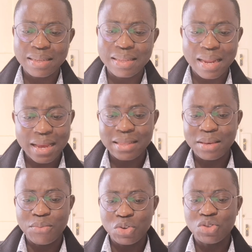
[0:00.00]
thing that I
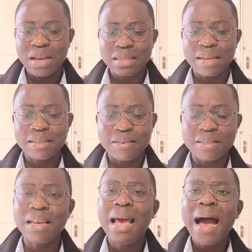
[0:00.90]
think we should ask ourselves
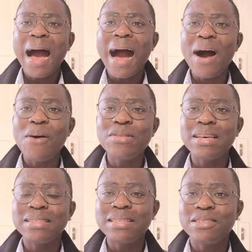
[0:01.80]
is, how
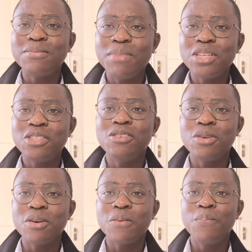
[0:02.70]
does this
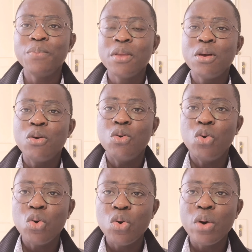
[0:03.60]
material
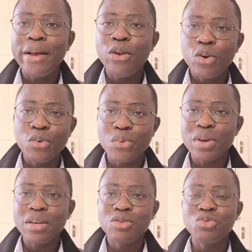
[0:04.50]
go a long
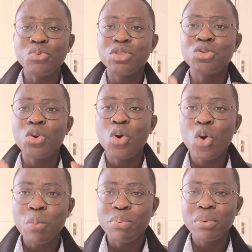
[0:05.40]
way to restore
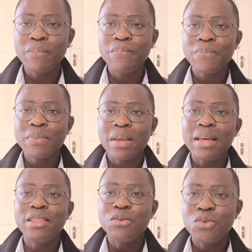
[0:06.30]
hope
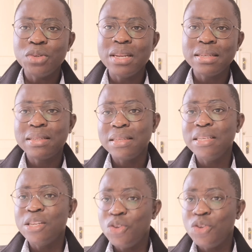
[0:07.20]
and the goodness in